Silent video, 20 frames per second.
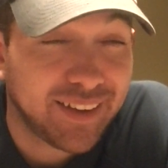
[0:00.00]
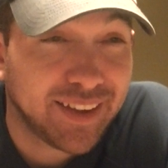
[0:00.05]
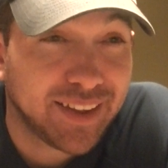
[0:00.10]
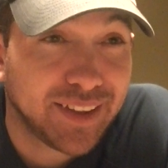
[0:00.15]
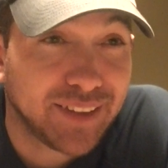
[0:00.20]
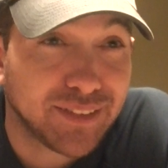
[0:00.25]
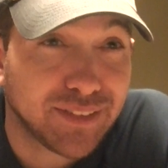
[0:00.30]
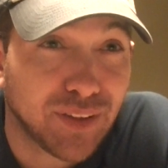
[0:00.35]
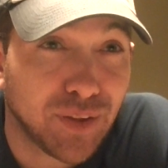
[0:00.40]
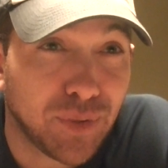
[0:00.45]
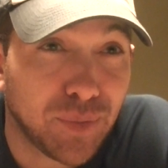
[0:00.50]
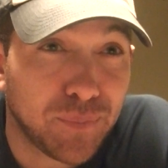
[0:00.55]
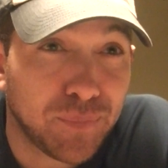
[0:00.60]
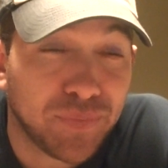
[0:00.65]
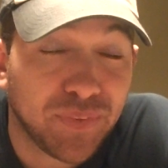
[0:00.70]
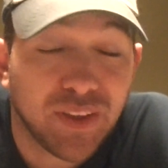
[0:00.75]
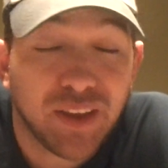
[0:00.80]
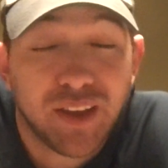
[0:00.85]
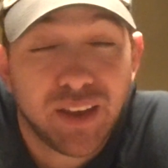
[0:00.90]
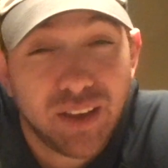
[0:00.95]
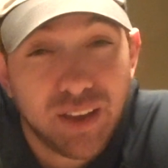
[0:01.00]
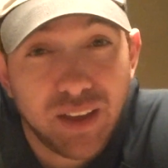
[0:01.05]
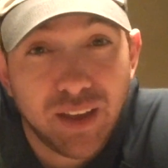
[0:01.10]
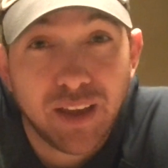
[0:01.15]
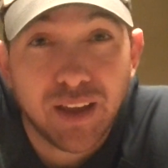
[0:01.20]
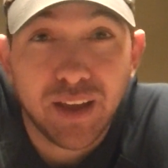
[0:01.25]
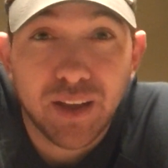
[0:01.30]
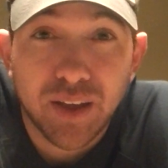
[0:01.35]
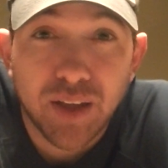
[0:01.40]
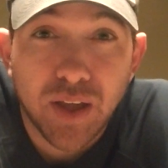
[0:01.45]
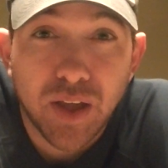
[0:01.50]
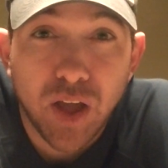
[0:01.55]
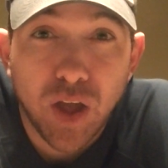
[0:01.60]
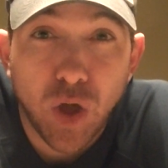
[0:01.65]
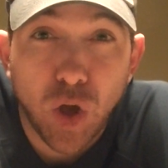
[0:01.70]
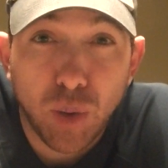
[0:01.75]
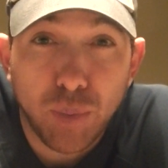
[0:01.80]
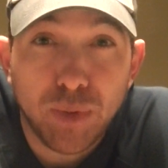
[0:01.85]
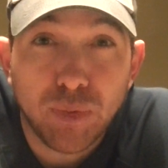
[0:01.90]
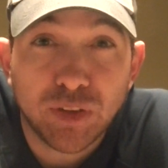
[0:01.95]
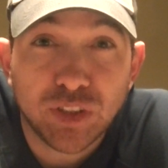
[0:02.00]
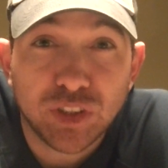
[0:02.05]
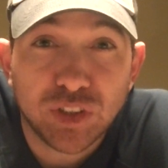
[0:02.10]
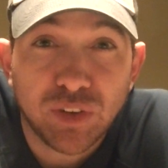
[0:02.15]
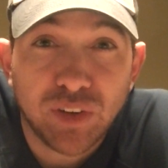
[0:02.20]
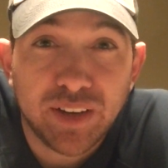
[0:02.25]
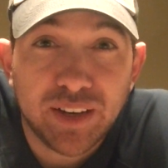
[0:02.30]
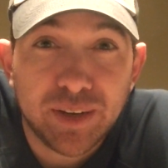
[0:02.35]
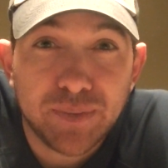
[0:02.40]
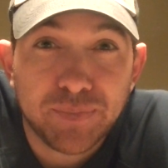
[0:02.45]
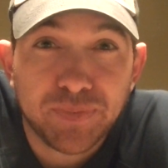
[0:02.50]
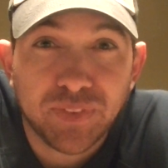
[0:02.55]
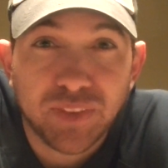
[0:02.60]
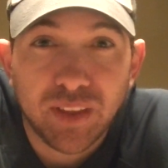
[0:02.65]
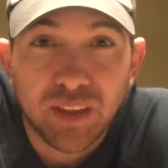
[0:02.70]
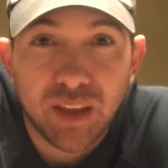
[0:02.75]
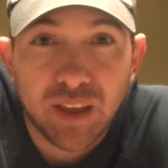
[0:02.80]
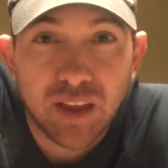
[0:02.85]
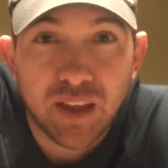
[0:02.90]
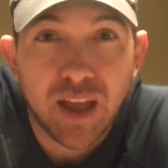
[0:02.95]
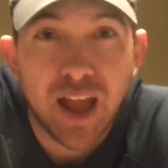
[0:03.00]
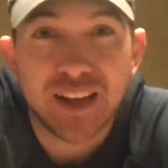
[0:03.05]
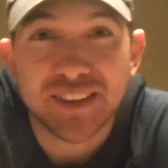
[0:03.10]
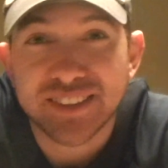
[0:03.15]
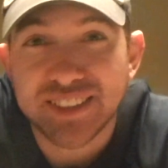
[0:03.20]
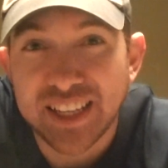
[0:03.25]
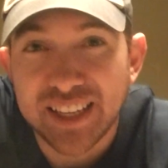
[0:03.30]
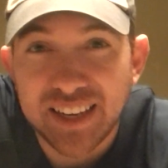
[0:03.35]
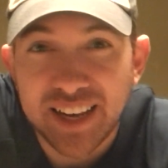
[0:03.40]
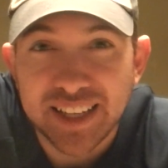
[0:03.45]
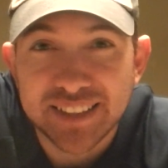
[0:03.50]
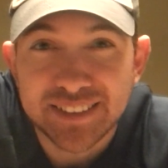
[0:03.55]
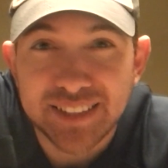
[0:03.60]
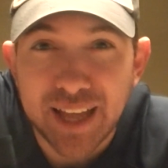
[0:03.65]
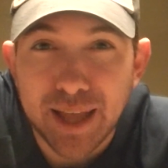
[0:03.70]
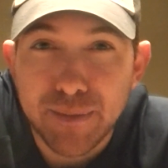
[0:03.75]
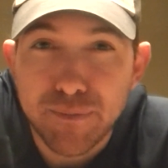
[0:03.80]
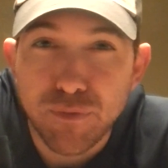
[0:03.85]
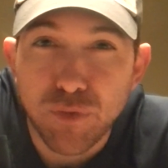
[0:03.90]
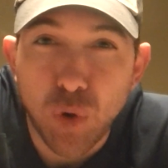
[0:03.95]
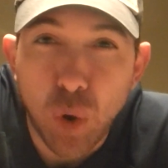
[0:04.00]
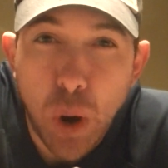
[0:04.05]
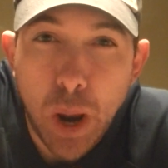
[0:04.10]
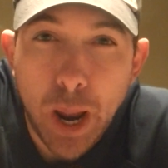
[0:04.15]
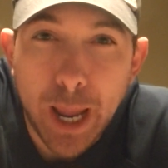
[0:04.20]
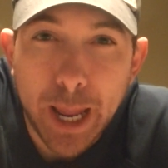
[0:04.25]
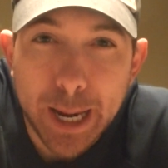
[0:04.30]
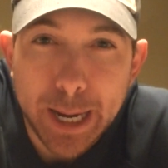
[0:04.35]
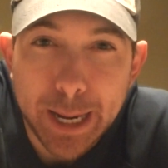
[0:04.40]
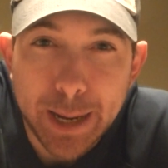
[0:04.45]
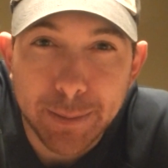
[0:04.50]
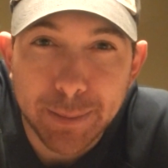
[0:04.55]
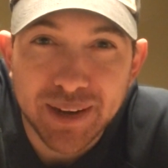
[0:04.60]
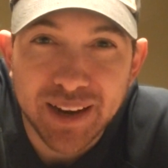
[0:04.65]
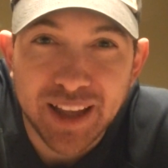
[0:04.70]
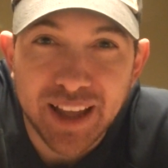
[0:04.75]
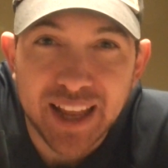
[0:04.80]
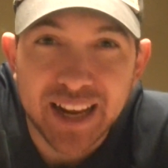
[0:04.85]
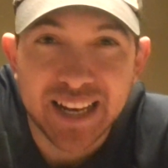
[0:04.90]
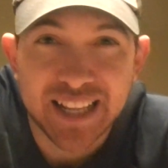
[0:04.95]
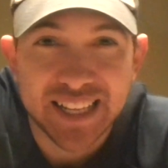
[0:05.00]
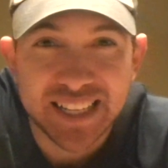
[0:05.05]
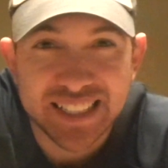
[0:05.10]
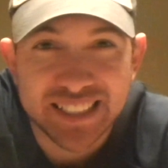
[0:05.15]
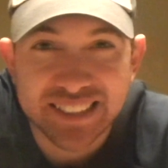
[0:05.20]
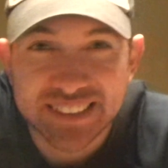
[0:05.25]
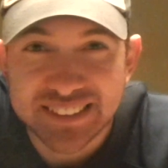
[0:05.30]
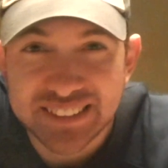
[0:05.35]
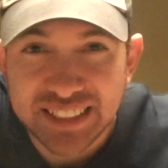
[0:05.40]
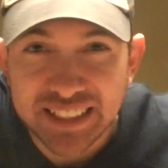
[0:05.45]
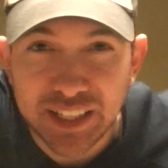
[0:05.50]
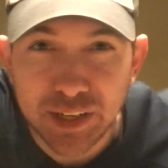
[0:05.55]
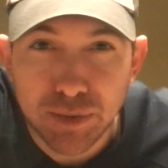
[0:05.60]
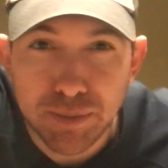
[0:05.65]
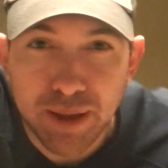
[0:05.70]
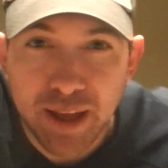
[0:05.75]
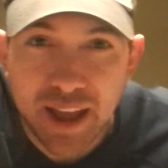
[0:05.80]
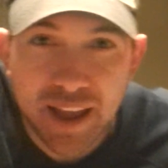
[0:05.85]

So, hope you enjoyed it. I'll see you next time for number 9. See you later, bye.